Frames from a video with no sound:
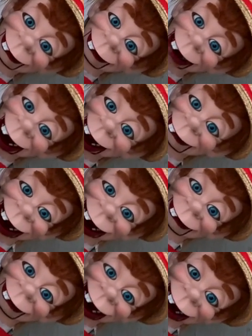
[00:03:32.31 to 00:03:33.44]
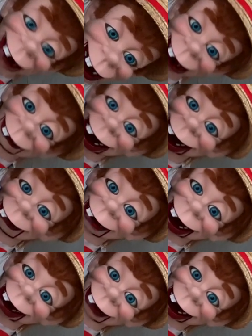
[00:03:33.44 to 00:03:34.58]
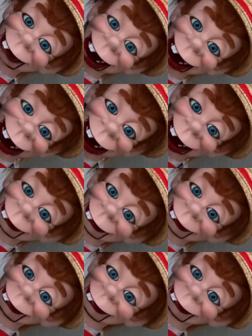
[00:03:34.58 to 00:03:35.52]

Shirley's a good name for a chicken.